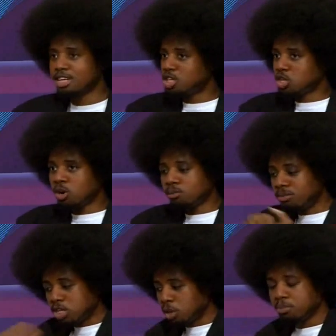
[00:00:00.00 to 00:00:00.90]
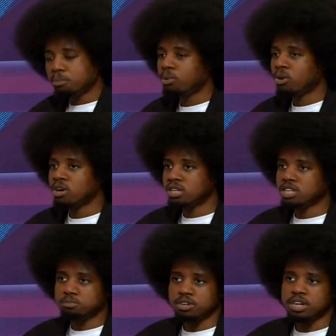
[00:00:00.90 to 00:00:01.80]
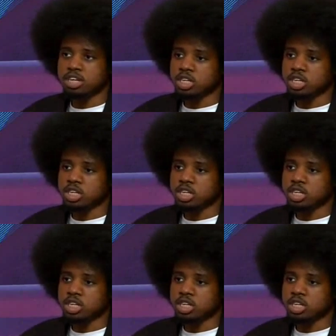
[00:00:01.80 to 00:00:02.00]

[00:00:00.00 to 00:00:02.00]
jump aboard on this production.